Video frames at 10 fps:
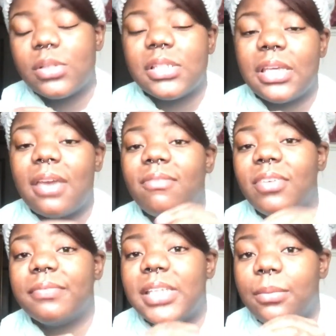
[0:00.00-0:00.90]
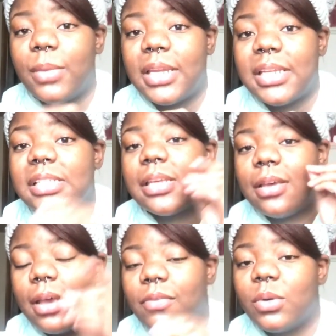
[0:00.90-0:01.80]
Once again, 15 minutes
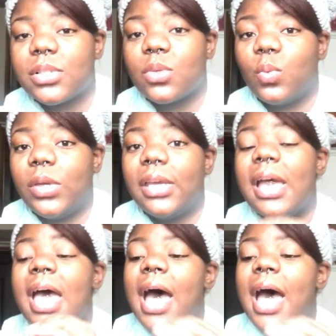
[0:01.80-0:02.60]
every once a week.